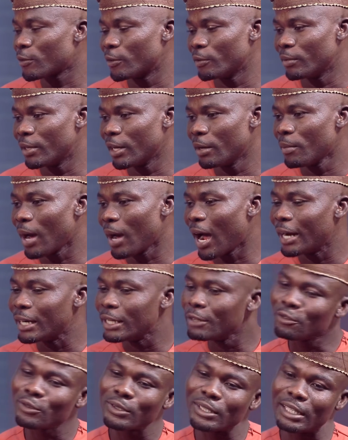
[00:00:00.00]
from them and
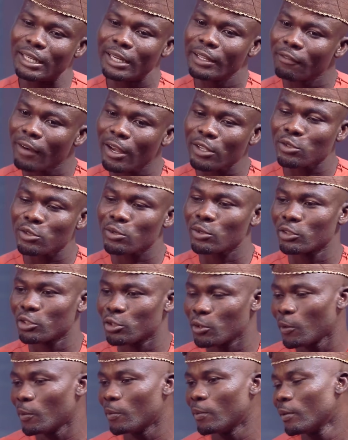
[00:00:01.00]
even deliver such
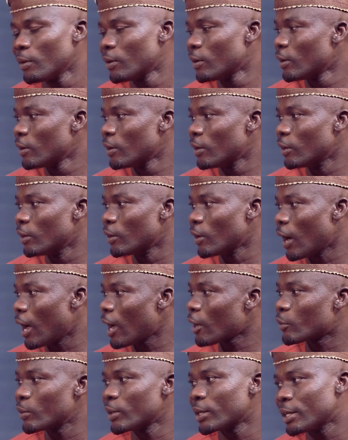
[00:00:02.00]
stuff,
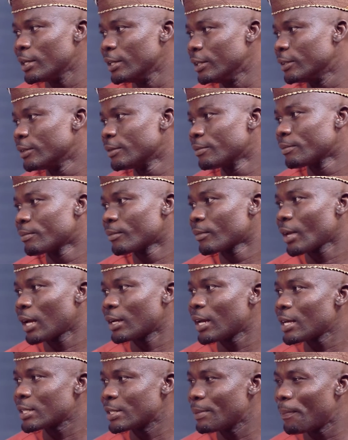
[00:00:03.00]
accurately.
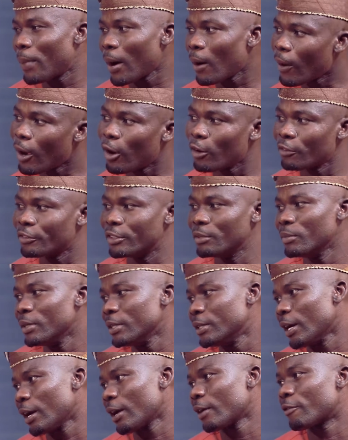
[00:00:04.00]
That's the power of the
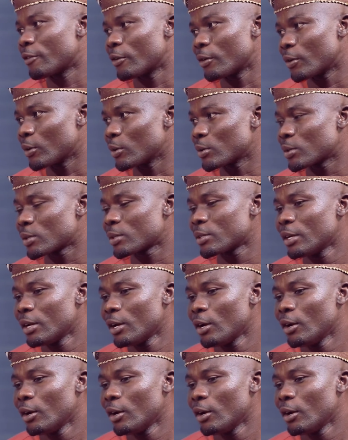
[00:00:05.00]
media for us.